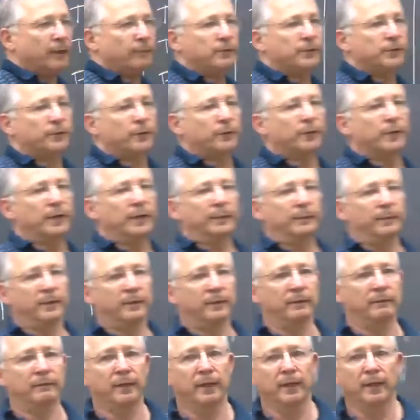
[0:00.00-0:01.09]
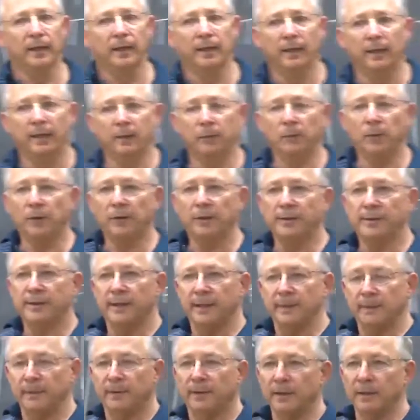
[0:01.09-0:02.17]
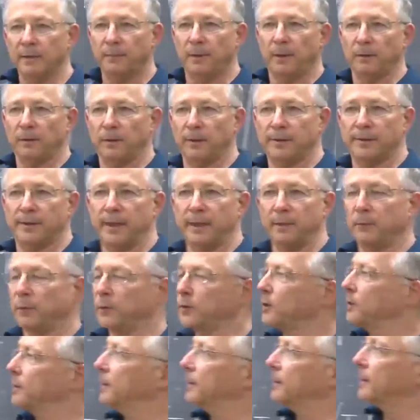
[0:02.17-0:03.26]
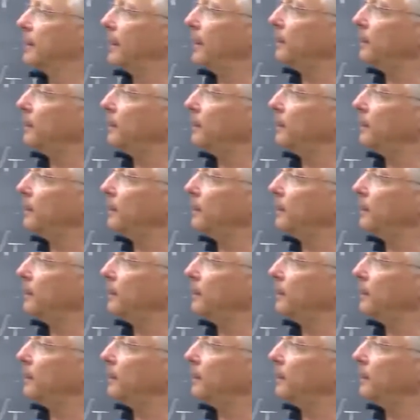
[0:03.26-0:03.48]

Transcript: have is very limited. And what is limited about this language is this